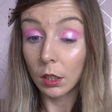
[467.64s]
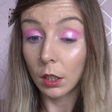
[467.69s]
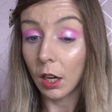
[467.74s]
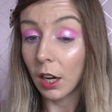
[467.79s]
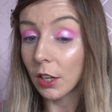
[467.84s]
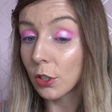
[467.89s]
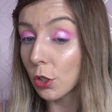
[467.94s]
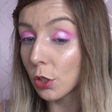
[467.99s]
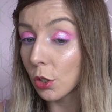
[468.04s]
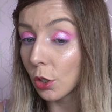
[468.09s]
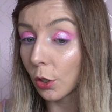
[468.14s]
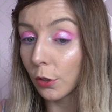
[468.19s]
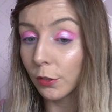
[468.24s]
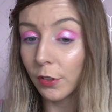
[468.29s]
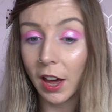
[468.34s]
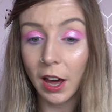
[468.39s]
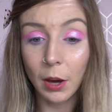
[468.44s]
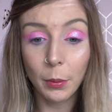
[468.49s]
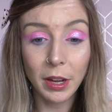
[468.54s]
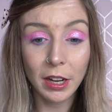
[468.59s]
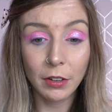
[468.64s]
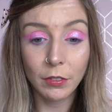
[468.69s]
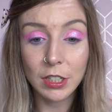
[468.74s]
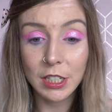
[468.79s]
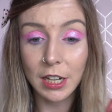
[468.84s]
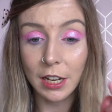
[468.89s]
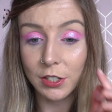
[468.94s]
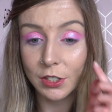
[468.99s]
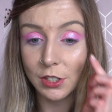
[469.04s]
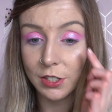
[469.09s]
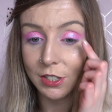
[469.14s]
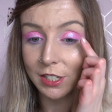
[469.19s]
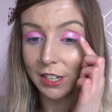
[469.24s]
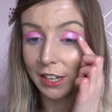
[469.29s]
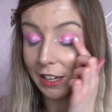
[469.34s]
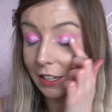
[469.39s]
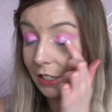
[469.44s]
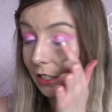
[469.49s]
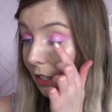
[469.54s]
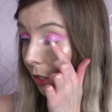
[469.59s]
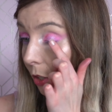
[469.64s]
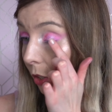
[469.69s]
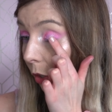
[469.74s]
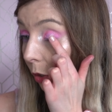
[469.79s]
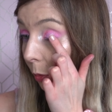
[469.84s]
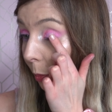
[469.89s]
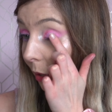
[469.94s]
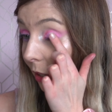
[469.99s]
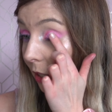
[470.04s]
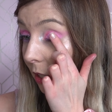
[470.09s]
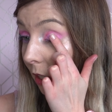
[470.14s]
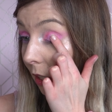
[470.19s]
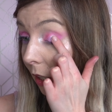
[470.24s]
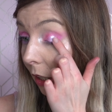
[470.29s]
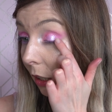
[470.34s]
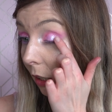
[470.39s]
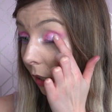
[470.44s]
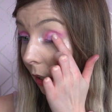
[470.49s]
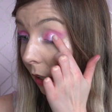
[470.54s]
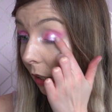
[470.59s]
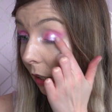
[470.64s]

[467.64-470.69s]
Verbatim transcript: I just love how iridescent it is. It's so pretty.